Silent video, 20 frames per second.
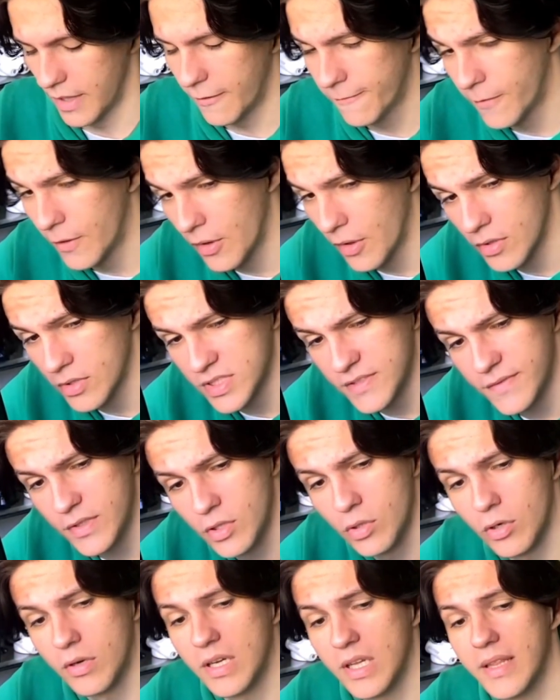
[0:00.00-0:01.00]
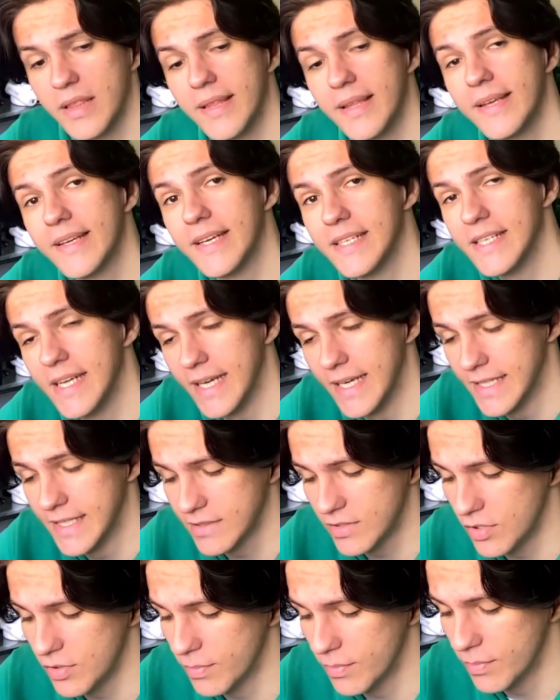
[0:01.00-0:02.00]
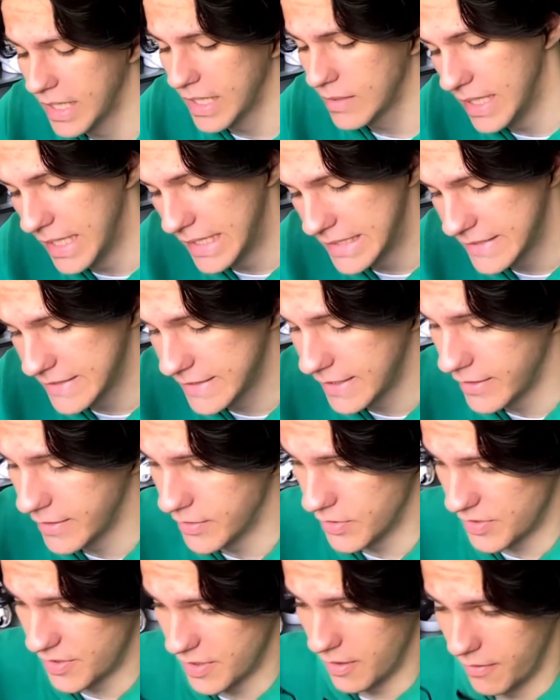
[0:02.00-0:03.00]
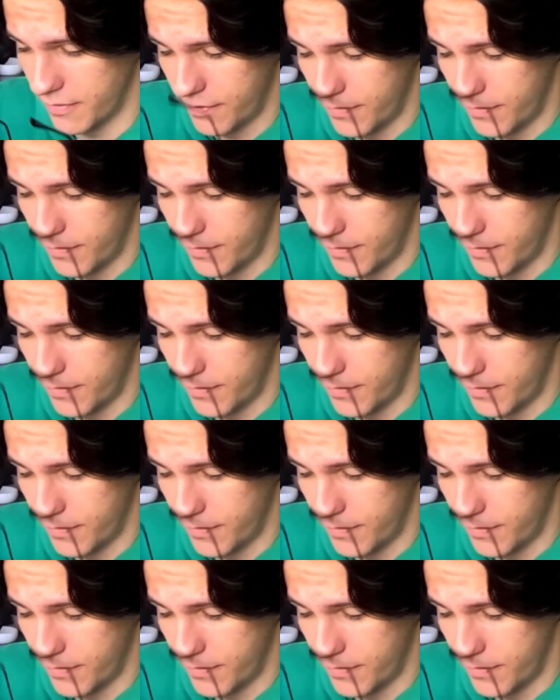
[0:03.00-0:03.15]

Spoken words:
for those of you already thinking ahead, you might be asking yourself,